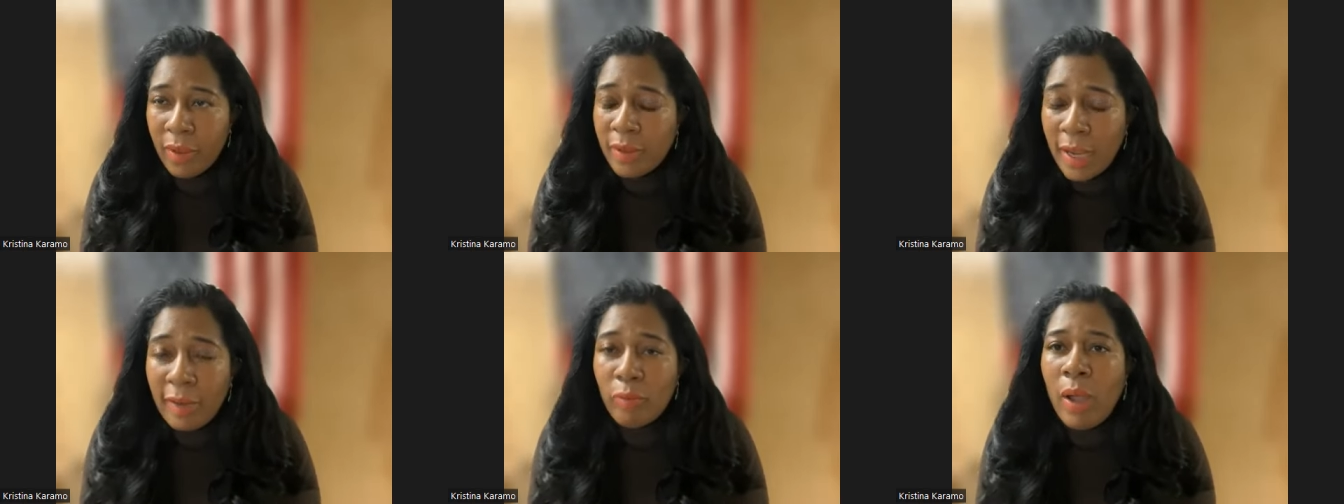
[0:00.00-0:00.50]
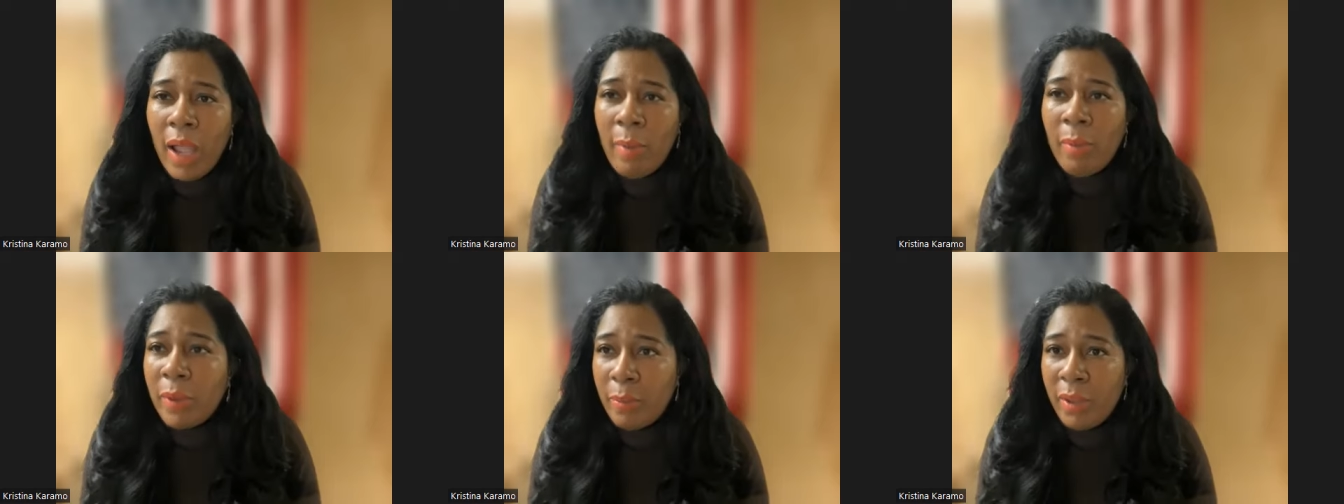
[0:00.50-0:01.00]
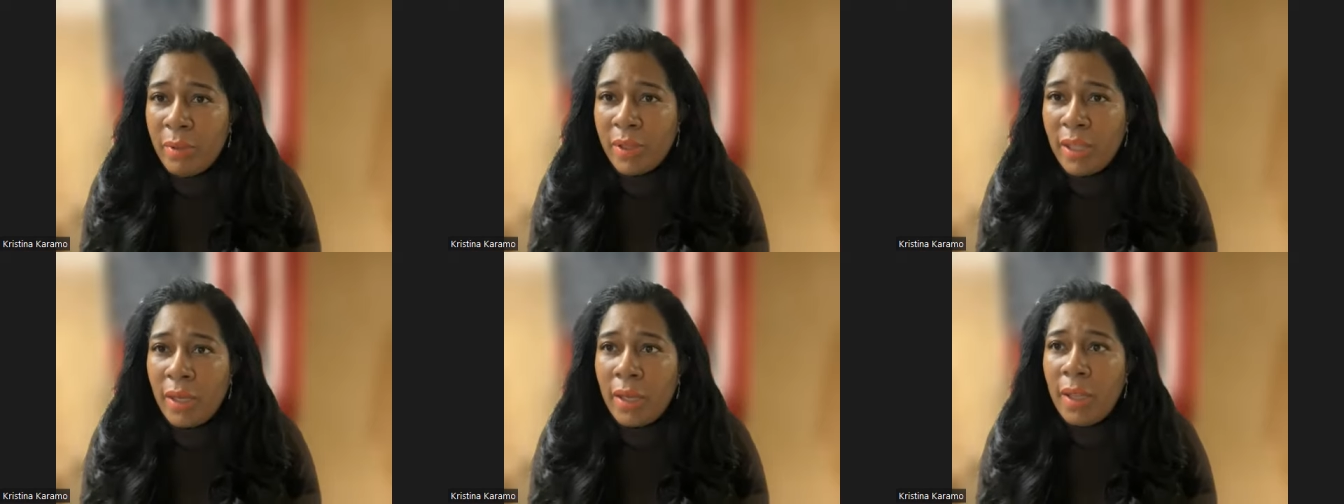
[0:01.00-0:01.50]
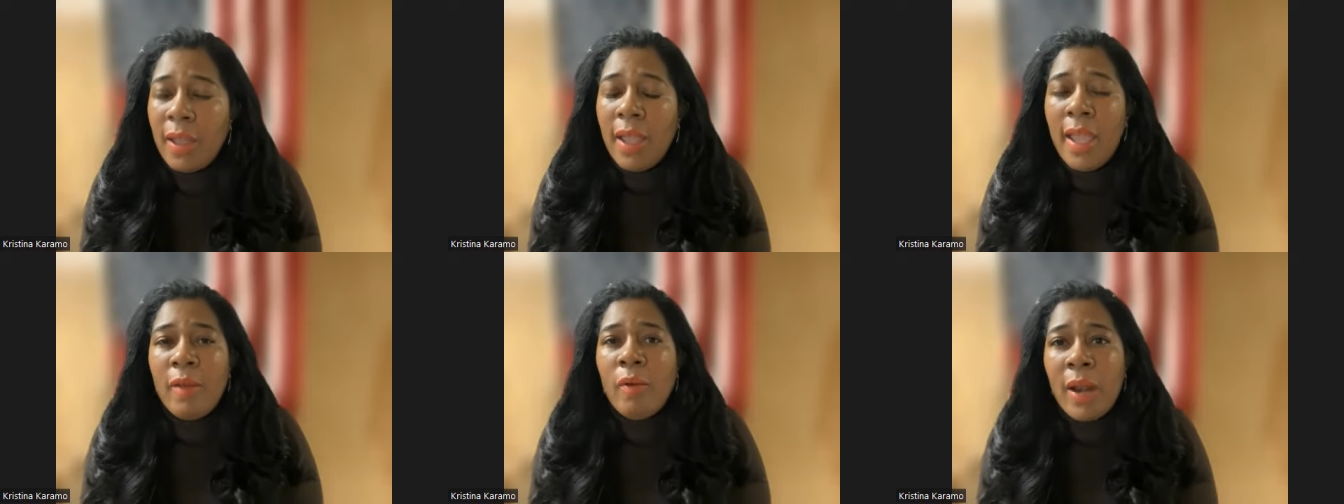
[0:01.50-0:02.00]
That's why I'm a Republican.
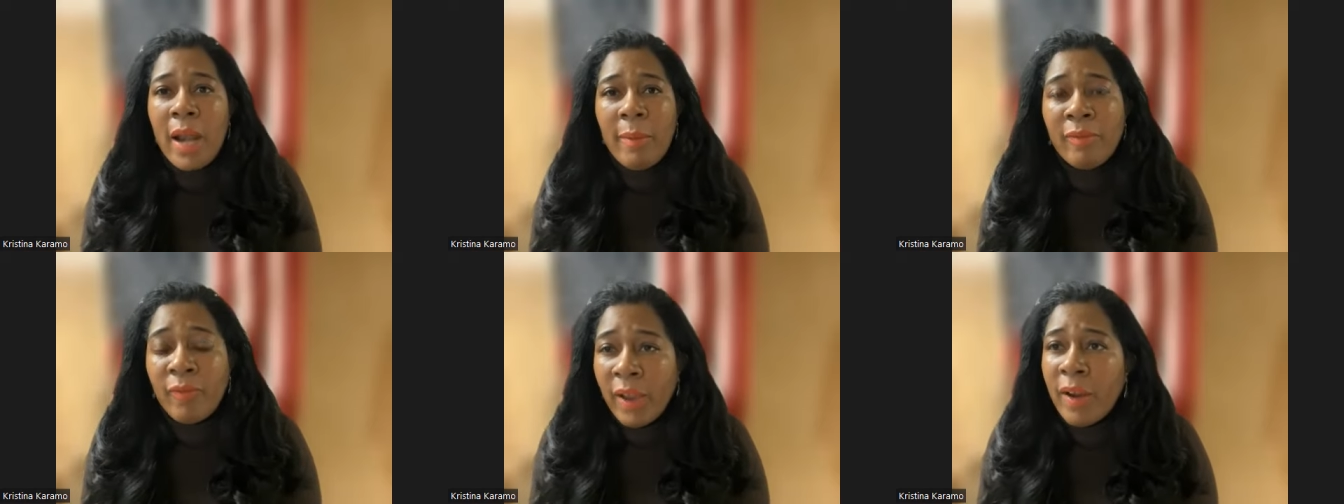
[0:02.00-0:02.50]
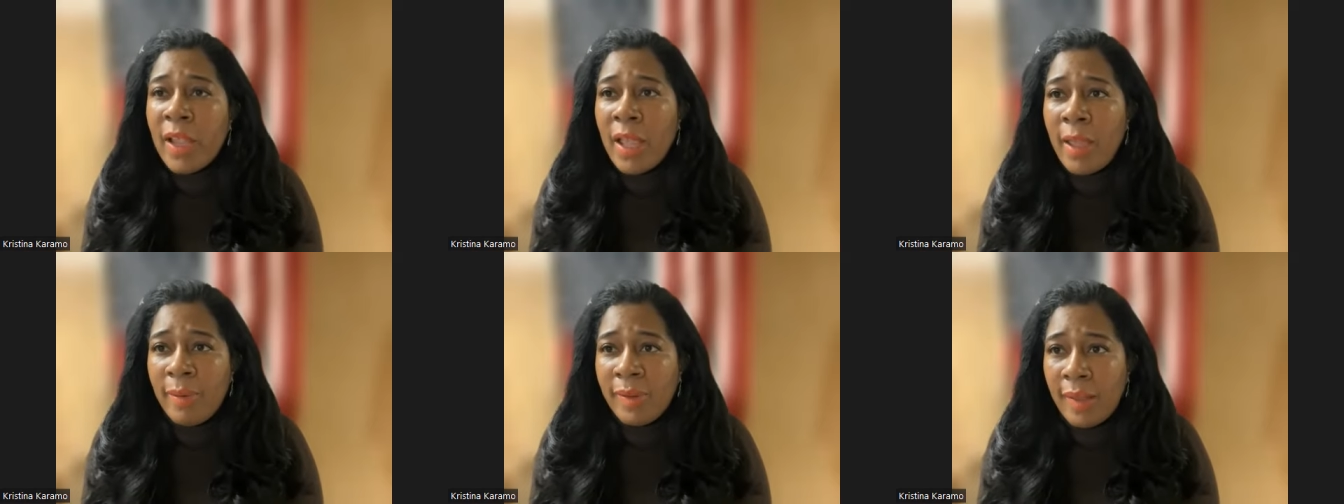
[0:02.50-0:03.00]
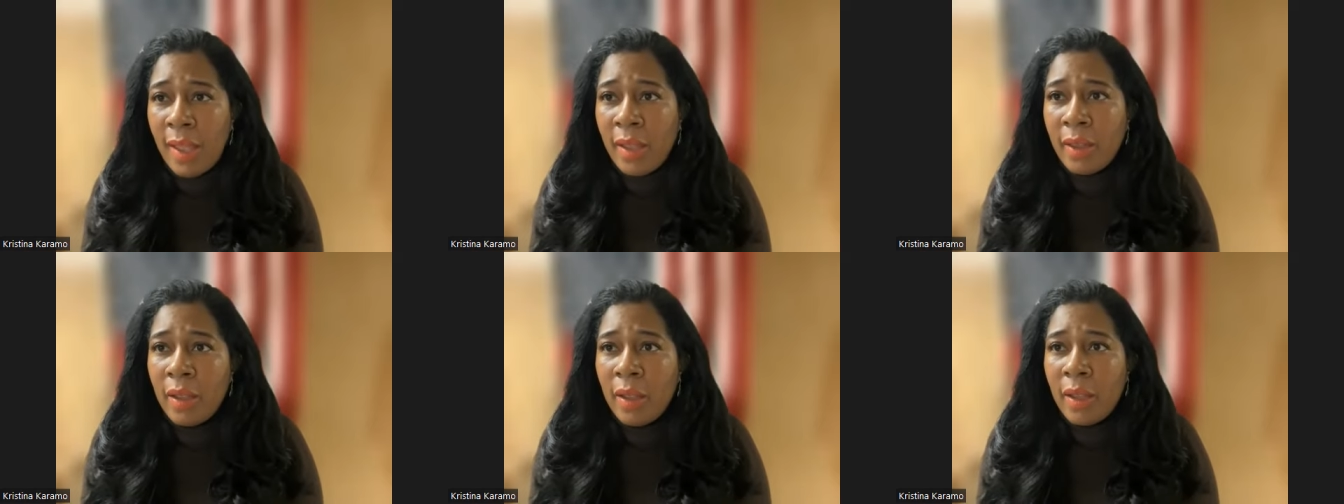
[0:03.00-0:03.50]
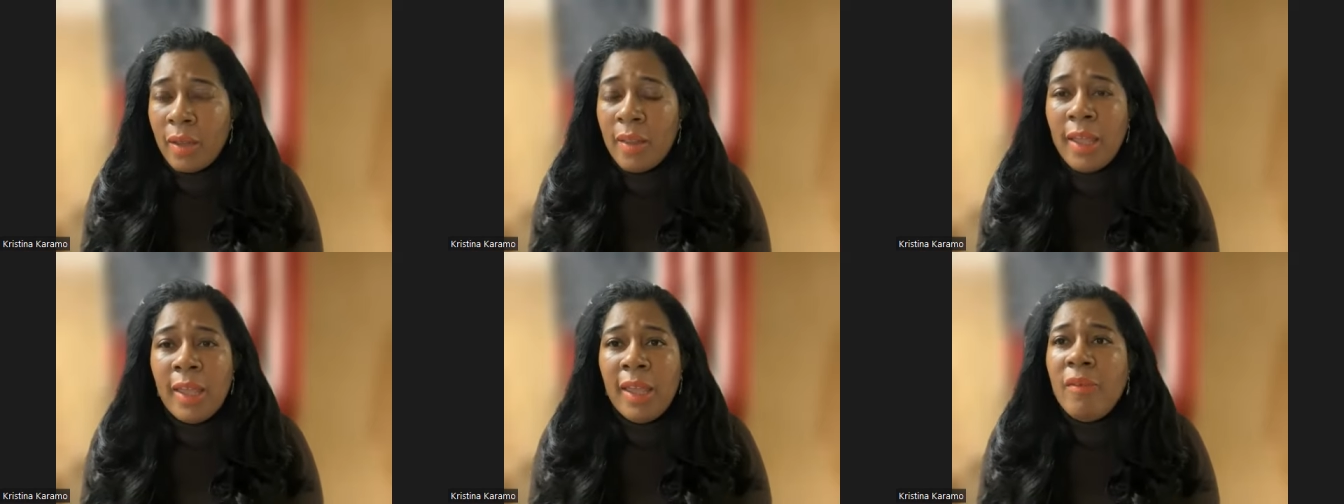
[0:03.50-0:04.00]
And when I was very upset
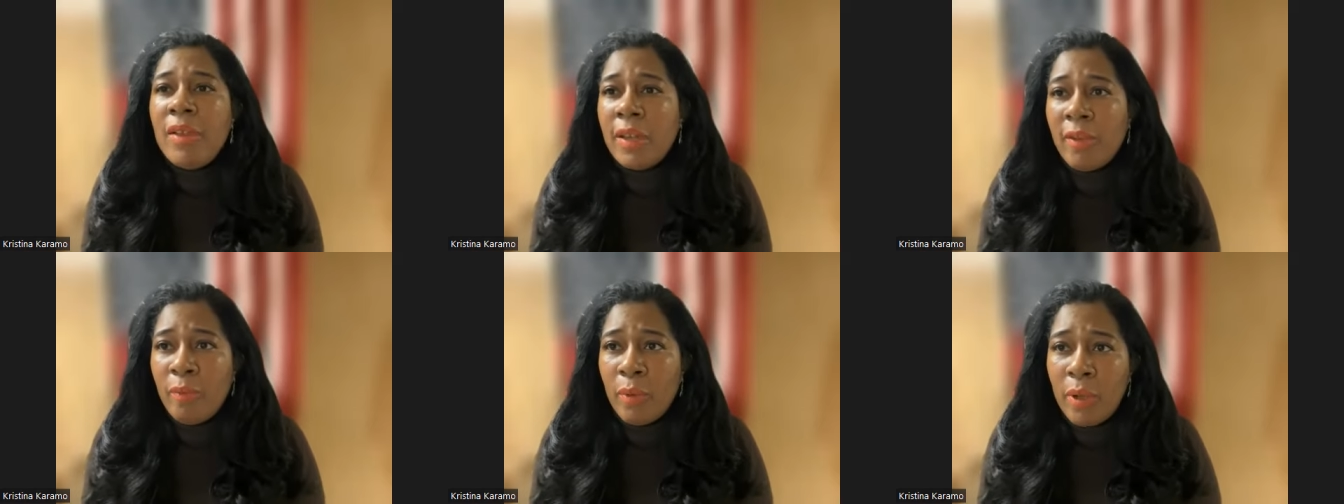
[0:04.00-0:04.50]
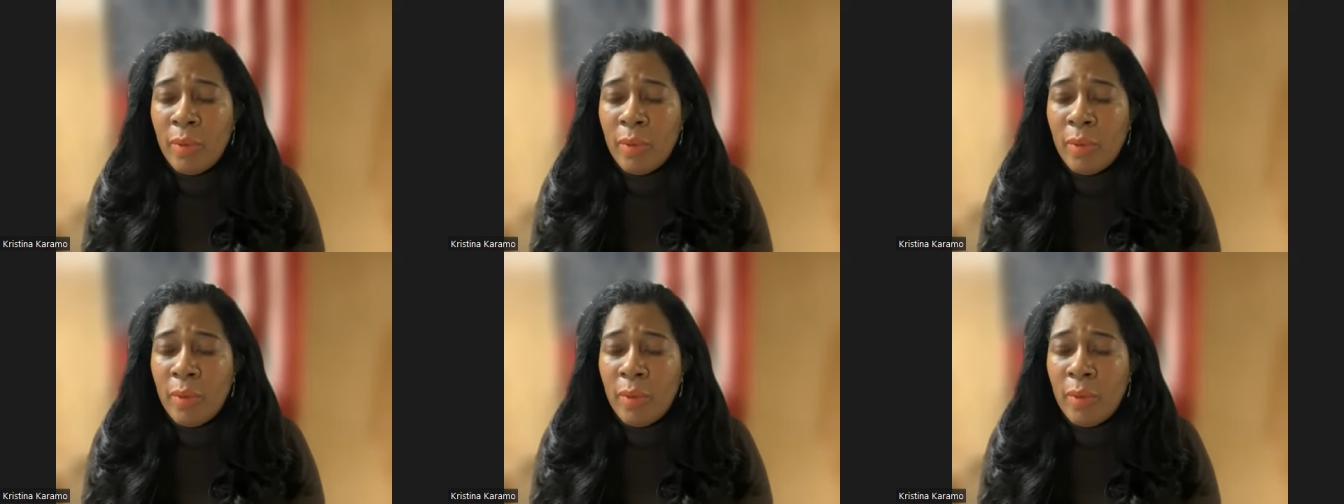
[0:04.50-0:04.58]
that even if